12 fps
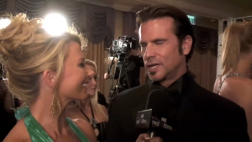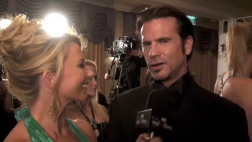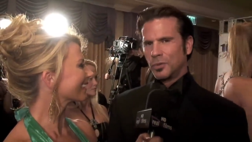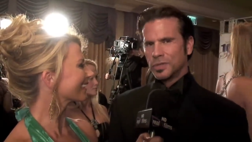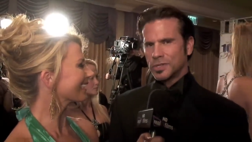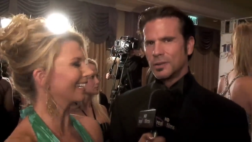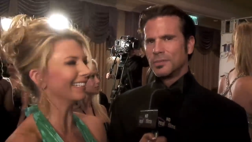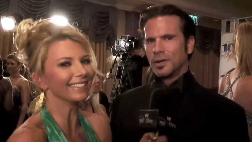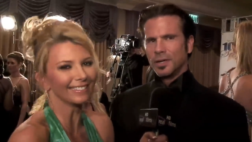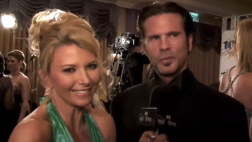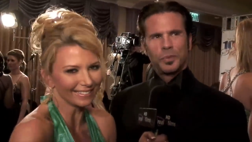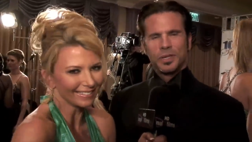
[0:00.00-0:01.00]
Speaker 1: You know, it was in
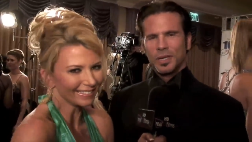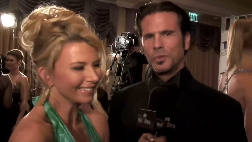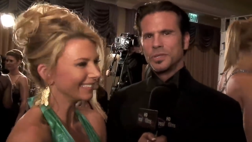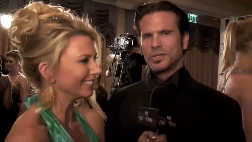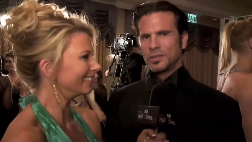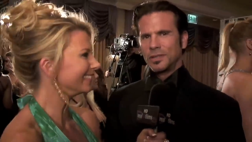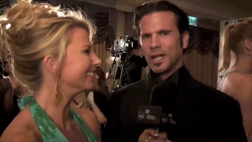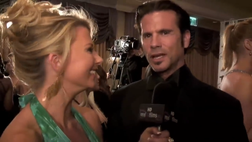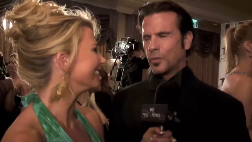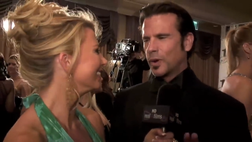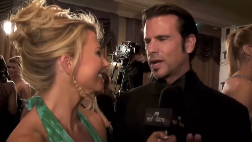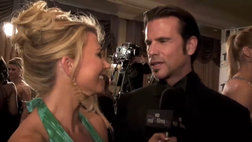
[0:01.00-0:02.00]
my, it was it was
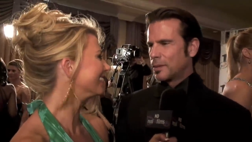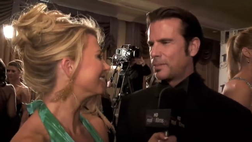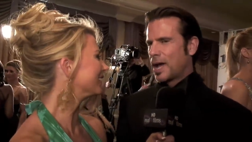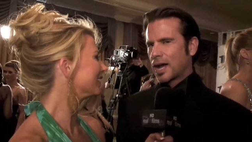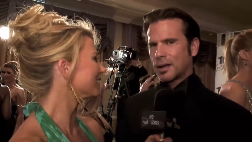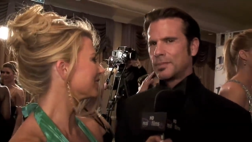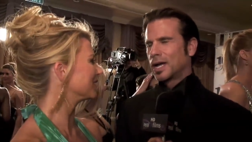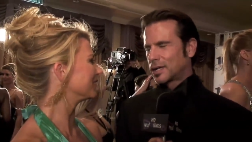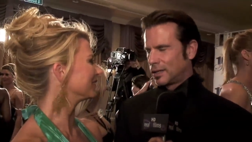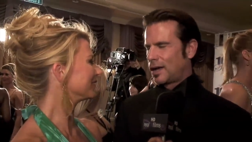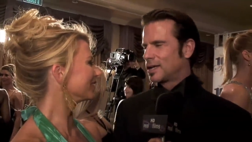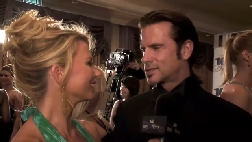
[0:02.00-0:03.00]
like way in the back of my
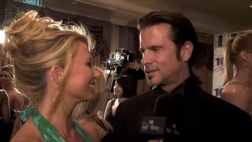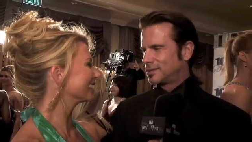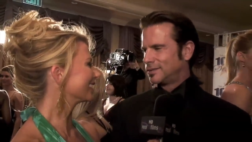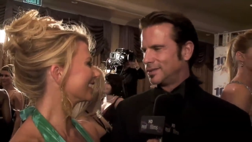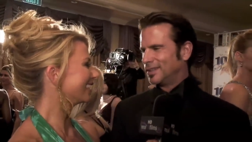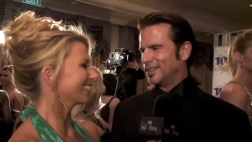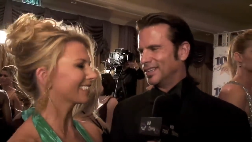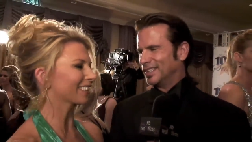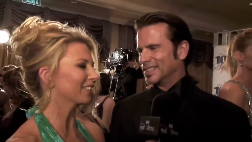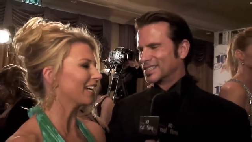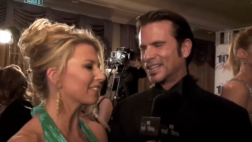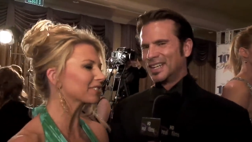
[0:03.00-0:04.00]
closet.
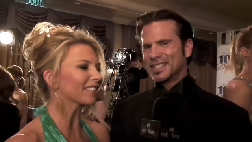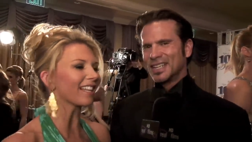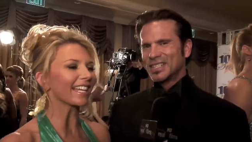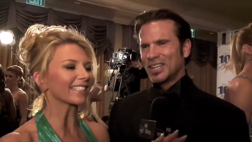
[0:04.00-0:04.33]
Did you so have I said,